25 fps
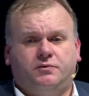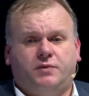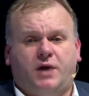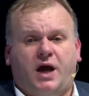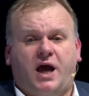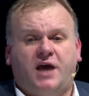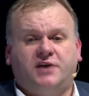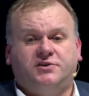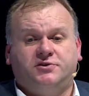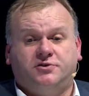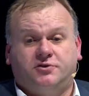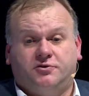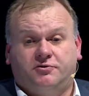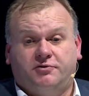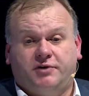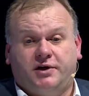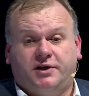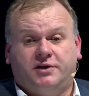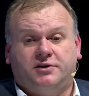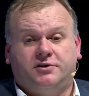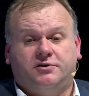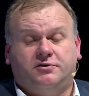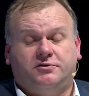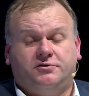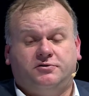as a
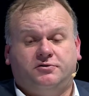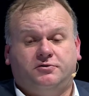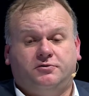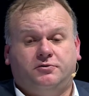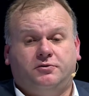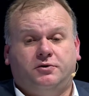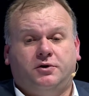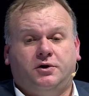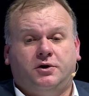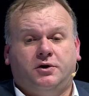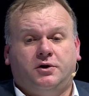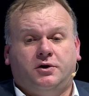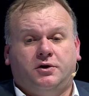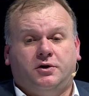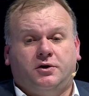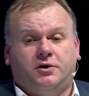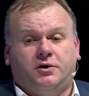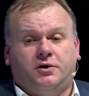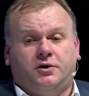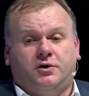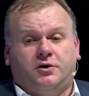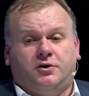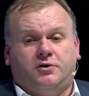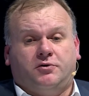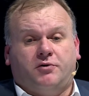director to
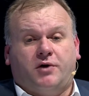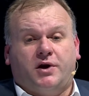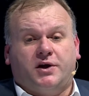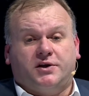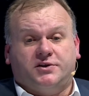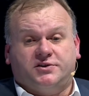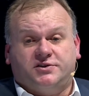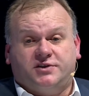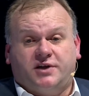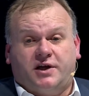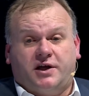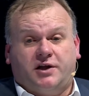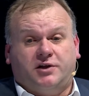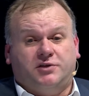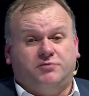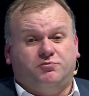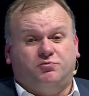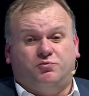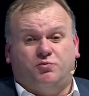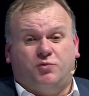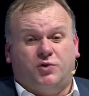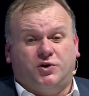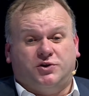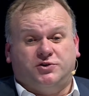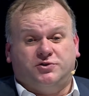understand
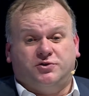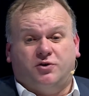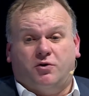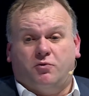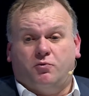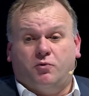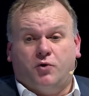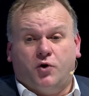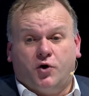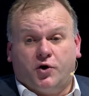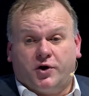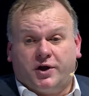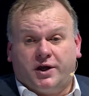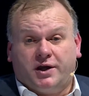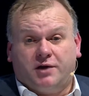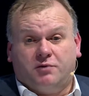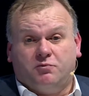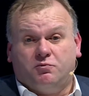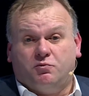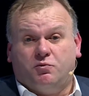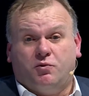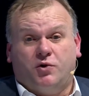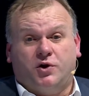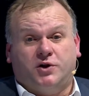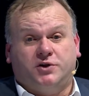what's not
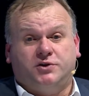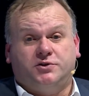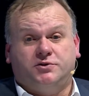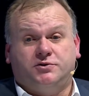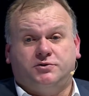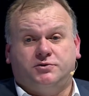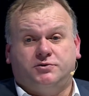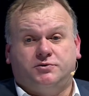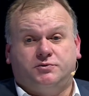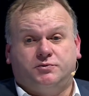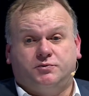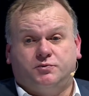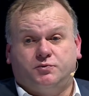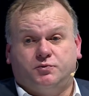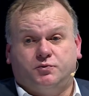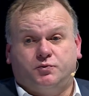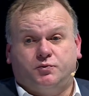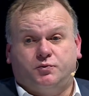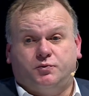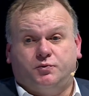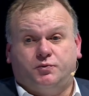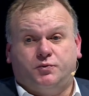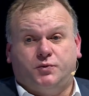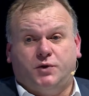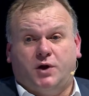working, what's
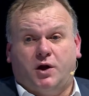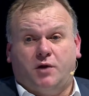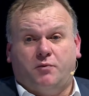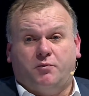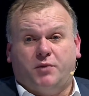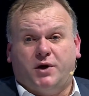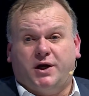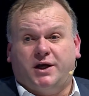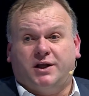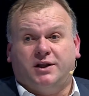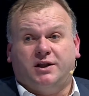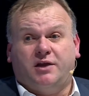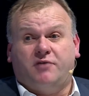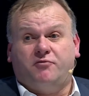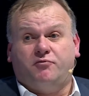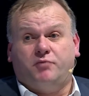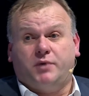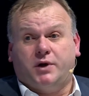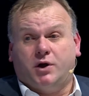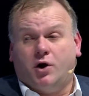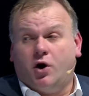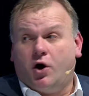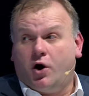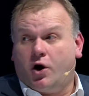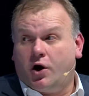being left
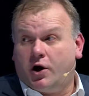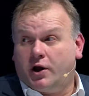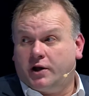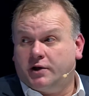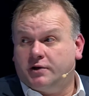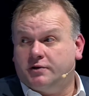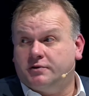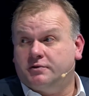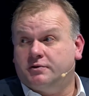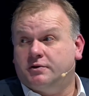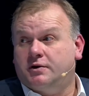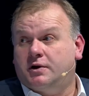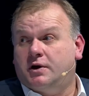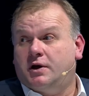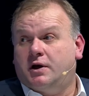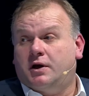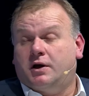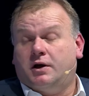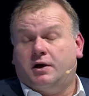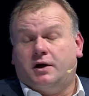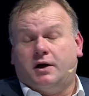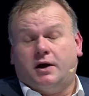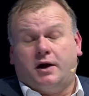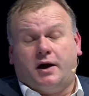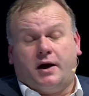behind.
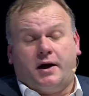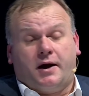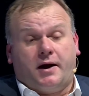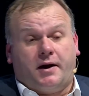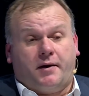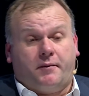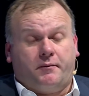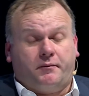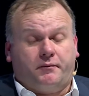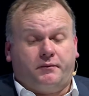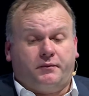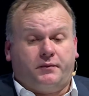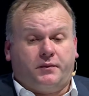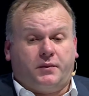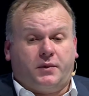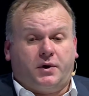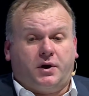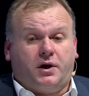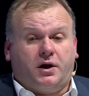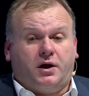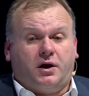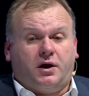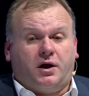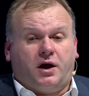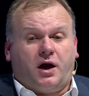
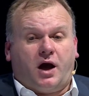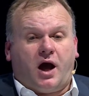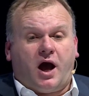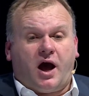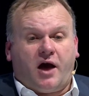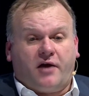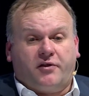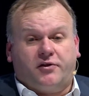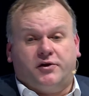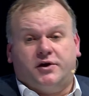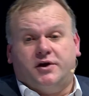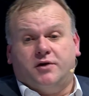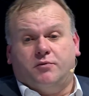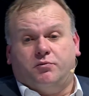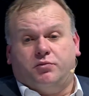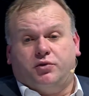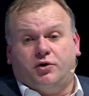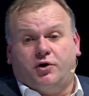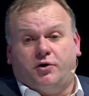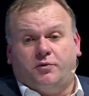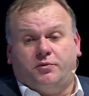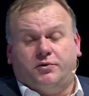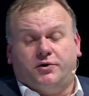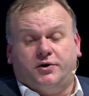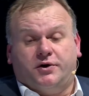Are the
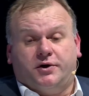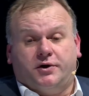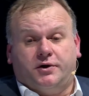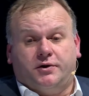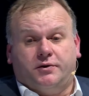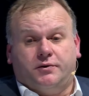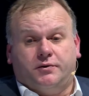appropriate